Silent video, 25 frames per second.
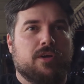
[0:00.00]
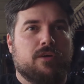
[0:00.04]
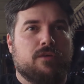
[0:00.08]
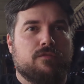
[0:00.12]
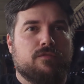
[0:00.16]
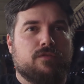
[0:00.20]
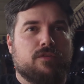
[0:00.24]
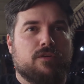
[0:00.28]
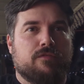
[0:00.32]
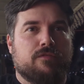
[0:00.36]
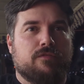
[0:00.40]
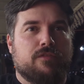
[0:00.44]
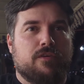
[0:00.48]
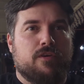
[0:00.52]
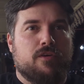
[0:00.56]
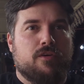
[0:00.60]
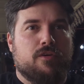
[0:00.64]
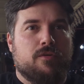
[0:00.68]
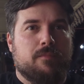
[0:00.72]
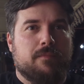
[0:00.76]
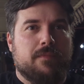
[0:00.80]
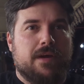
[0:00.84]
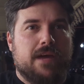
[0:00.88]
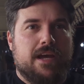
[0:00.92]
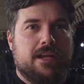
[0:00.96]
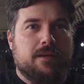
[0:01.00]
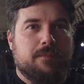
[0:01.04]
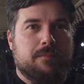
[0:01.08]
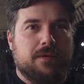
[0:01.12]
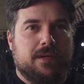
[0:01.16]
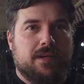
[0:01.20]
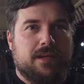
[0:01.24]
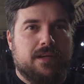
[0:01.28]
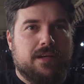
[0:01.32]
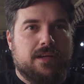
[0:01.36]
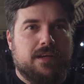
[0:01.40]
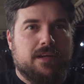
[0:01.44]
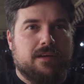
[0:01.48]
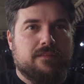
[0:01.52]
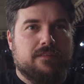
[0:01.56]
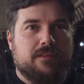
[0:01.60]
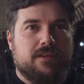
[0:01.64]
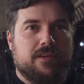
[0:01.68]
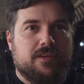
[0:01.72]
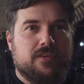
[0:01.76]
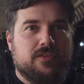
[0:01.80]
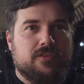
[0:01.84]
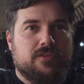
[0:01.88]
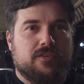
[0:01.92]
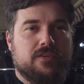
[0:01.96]
on for the film at the beginning of
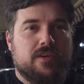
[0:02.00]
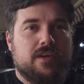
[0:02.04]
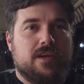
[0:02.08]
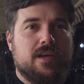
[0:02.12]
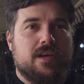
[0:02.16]
this.